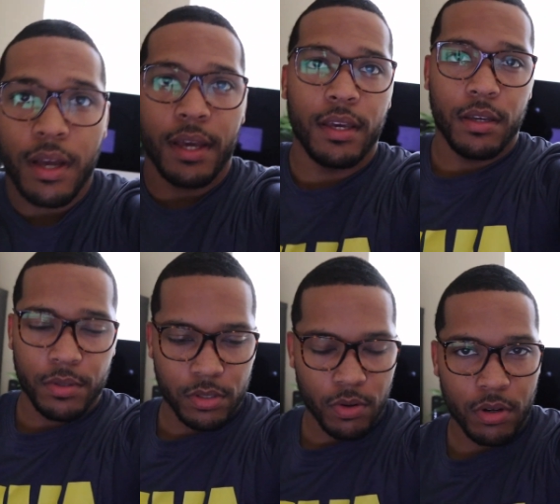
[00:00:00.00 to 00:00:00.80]
Hey,
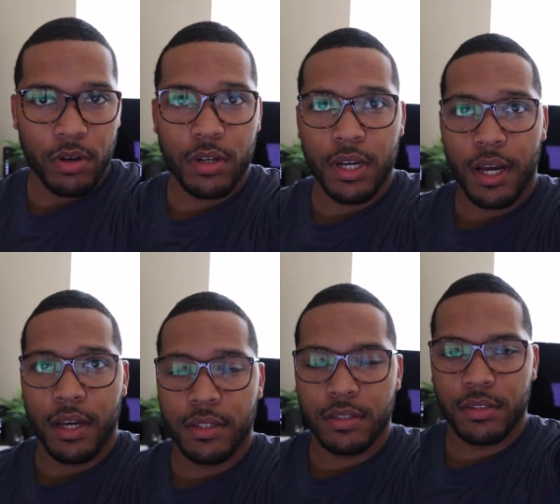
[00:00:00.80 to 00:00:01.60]
what's going on,
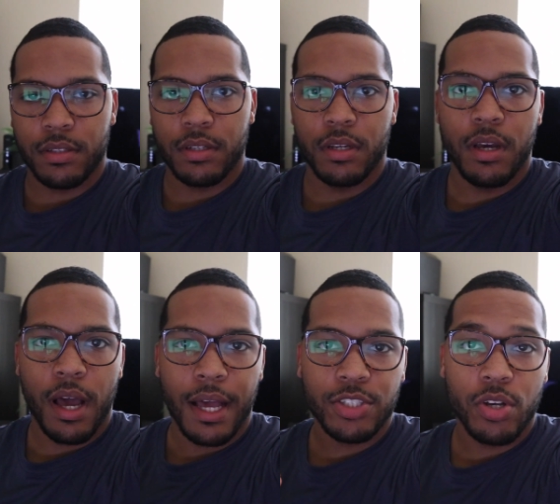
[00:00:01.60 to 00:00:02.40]
guys?
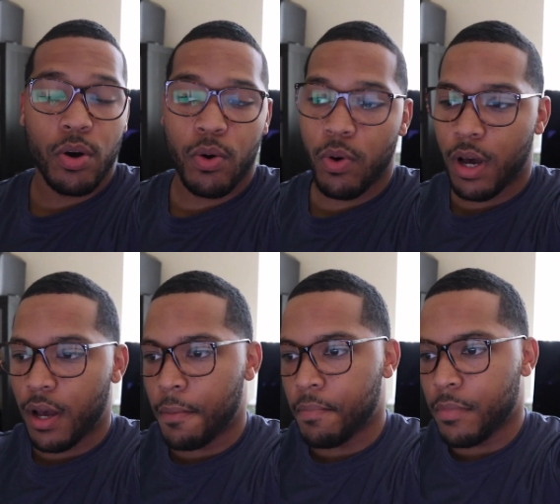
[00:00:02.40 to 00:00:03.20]
So
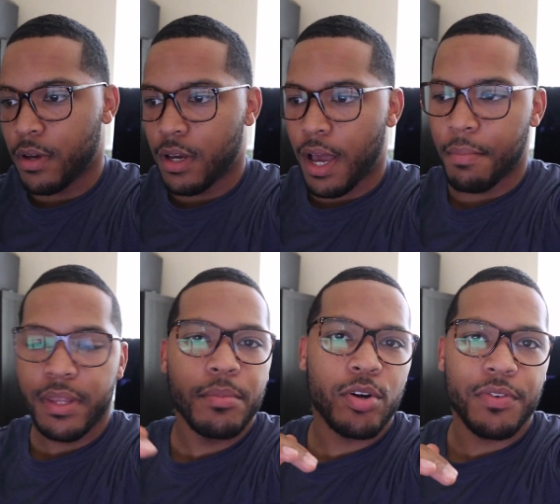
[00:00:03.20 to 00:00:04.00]
um, I'm
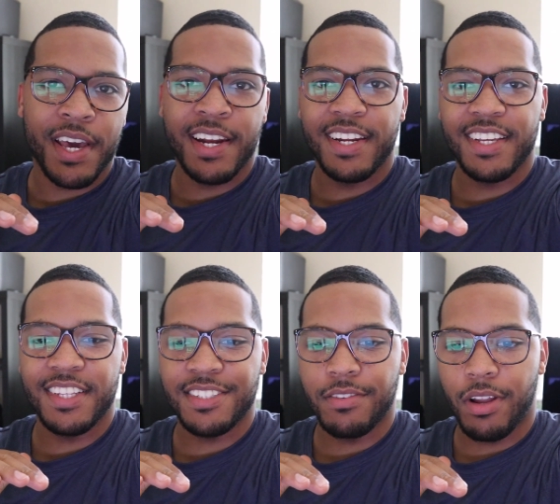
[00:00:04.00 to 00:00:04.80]
in the middle of editing
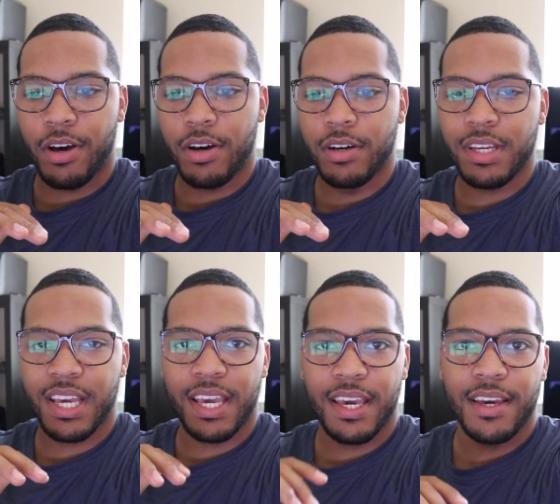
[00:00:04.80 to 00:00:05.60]
this vlog,
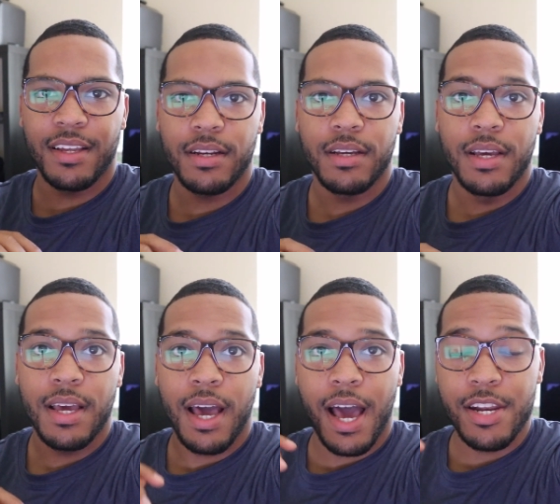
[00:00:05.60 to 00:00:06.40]

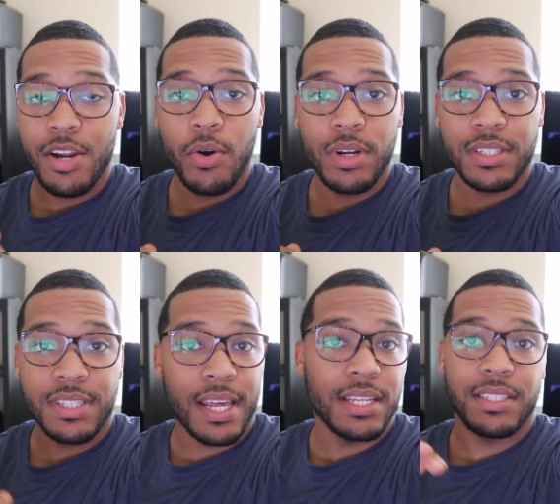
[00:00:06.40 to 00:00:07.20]
and I
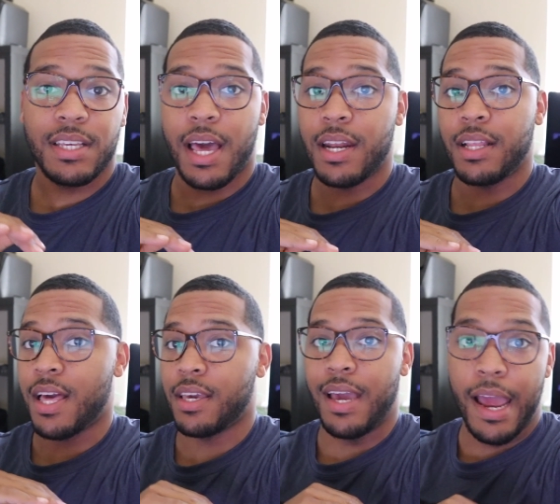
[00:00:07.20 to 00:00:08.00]
noticed that it's kind of
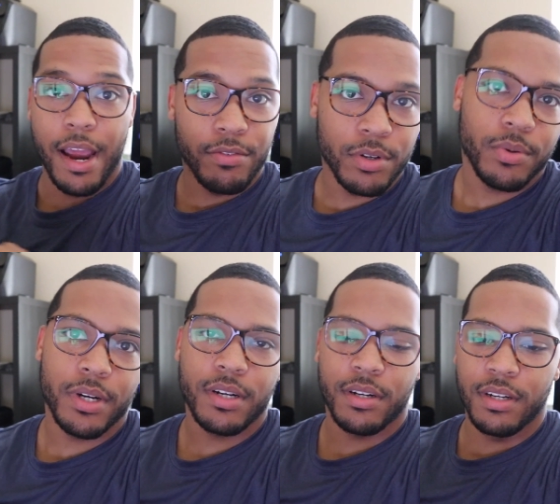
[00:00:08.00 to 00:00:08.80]
like
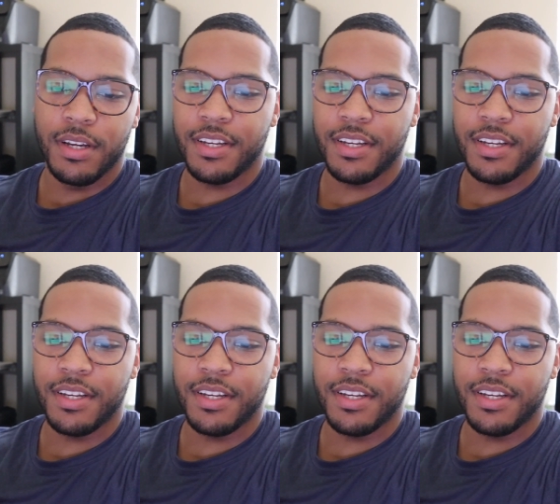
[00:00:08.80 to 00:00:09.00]
everywhere.